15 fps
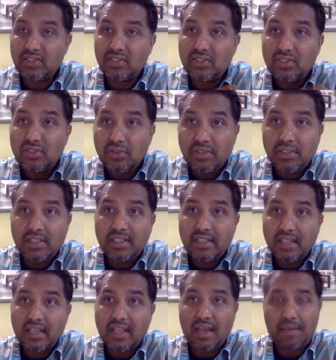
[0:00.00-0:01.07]
stood in
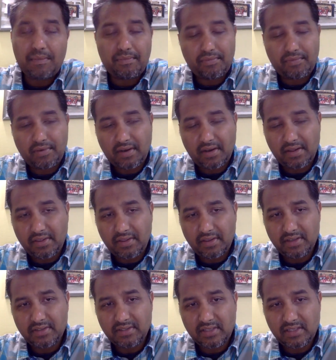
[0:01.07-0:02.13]
the gap for
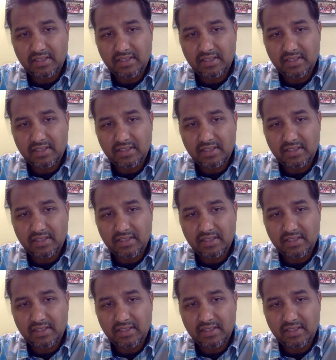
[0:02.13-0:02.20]
others.